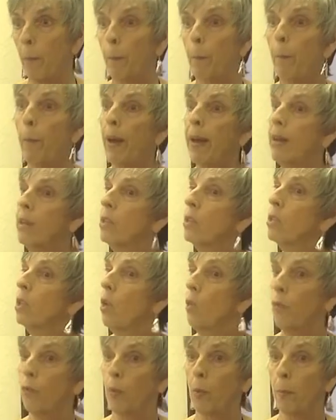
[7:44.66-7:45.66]
But so
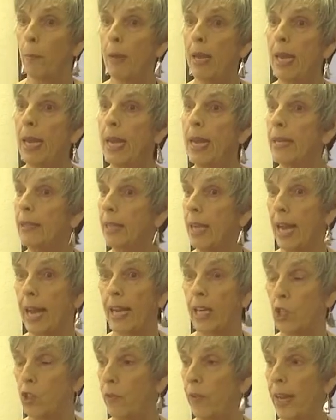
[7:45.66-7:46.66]
for me, at the
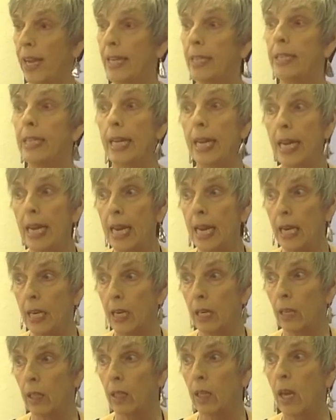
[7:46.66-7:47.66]
age of 18,
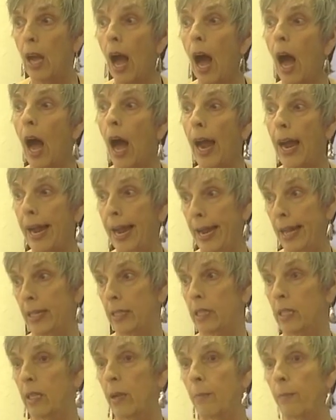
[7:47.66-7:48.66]
I had
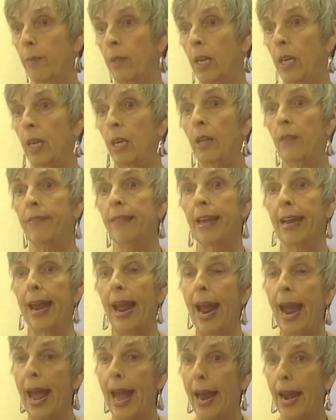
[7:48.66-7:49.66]
something that
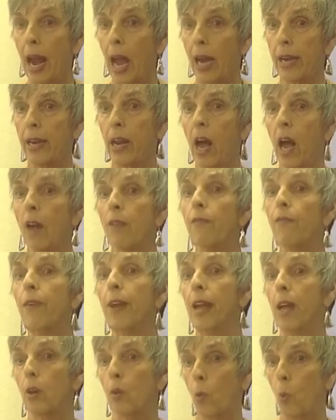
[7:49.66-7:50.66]
had I not
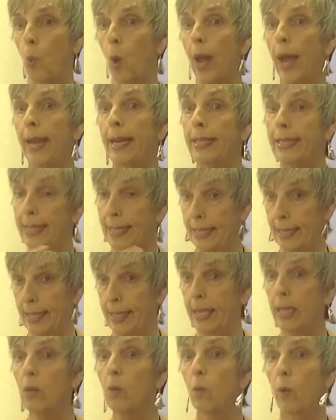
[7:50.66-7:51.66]
found a way to
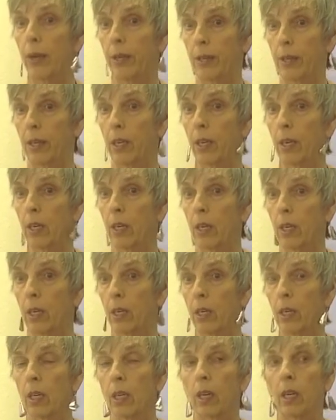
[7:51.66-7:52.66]
deal with it,
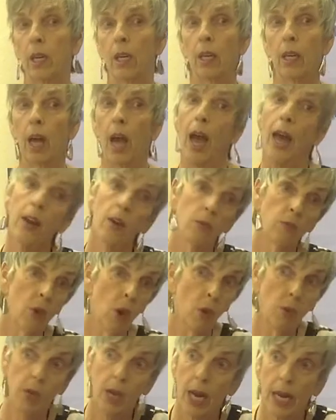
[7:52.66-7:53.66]
I don't
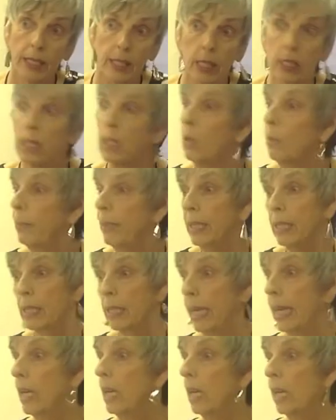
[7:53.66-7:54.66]
know that I'd still be
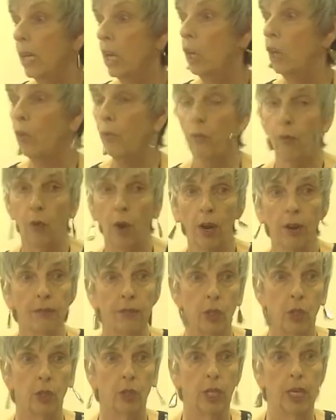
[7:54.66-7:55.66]
standing here in front of
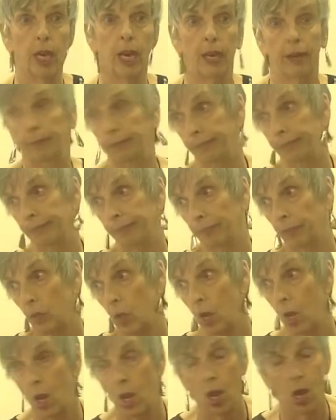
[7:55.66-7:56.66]
you today.
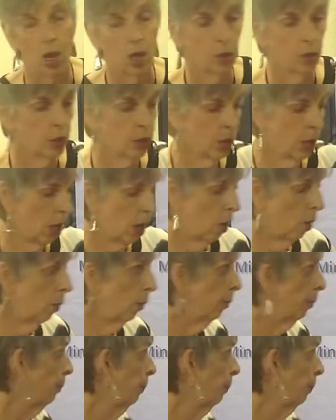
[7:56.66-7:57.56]
So